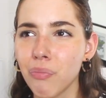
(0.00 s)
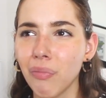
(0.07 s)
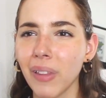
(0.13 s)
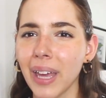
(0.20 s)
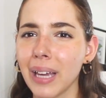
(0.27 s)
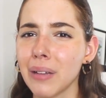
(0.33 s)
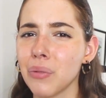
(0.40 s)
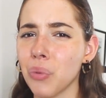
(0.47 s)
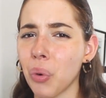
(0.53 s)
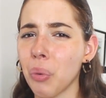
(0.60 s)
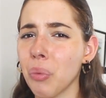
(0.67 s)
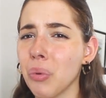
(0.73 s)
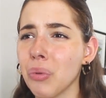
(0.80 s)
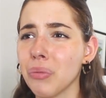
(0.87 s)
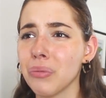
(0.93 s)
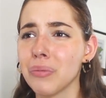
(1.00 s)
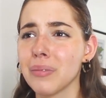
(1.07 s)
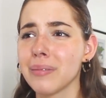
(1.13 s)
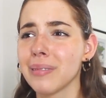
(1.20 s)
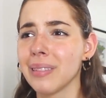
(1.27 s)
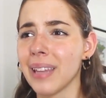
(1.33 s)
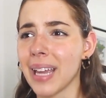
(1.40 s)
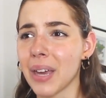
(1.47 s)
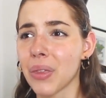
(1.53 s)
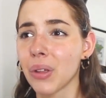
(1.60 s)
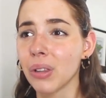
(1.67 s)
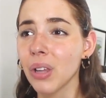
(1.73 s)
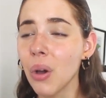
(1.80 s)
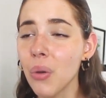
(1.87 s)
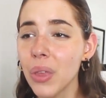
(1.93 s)
like normal length
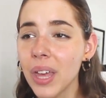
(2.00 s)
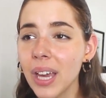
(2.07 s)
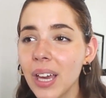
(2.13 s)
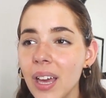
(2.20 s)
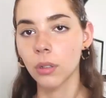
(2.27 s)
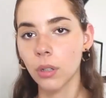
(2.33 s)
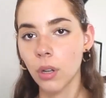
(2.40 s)
clothing.